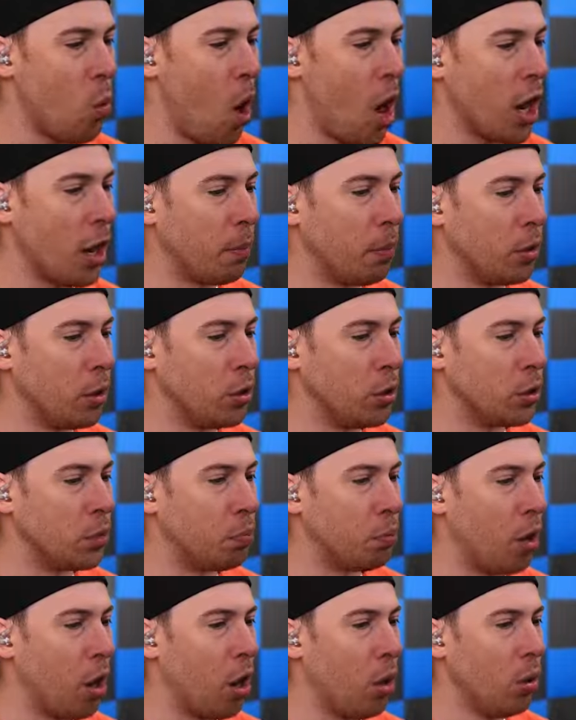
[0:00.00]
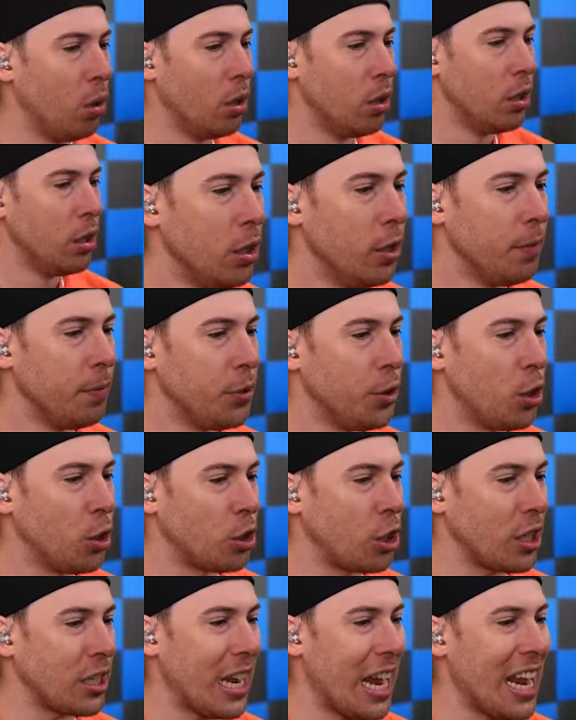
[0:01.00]
water balloons, bro. You're
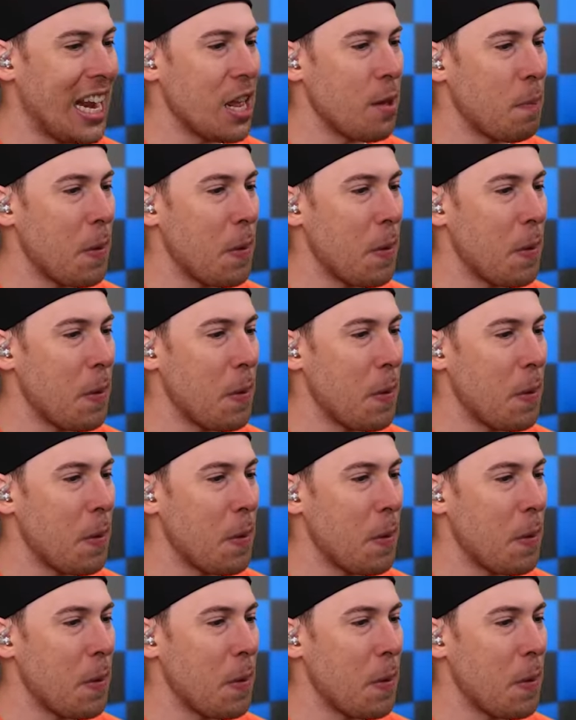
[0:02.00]
just hitting